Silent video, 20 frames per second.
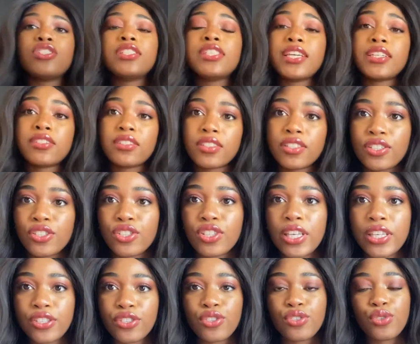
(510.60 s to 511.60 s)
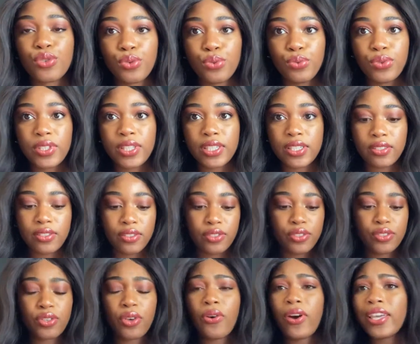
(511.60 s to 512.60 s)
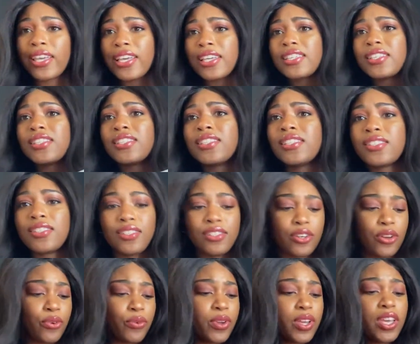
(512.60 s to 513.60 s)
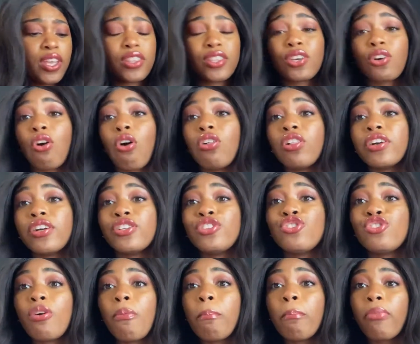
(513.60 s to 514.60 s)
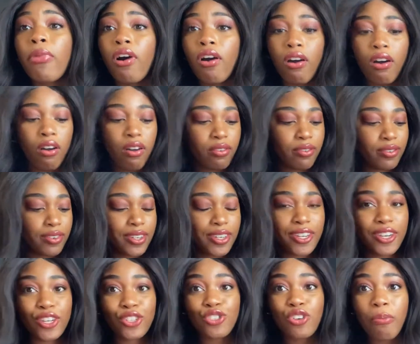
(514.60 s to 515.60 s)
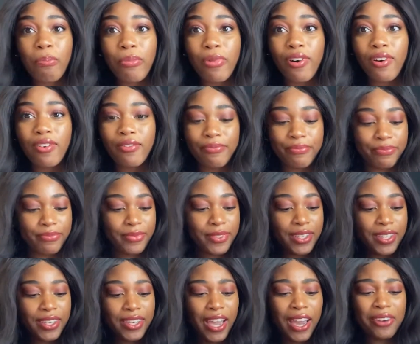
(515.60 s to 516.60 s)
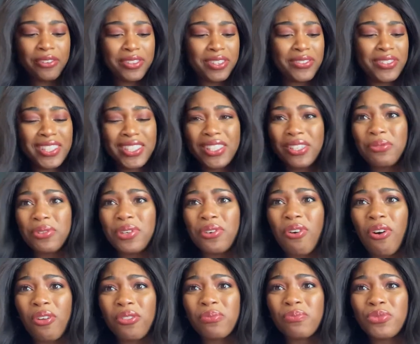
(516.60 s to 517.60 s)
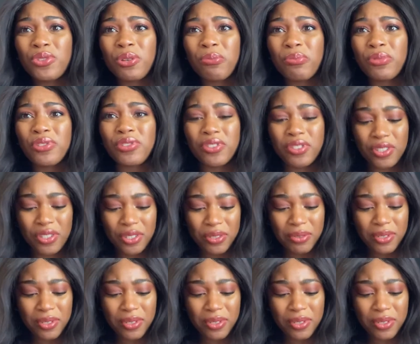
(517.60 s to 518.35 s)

technically it's, it's two things. So I guess, you know, they call it a jumper. a jumper. I don't think we can be called them jumpers in the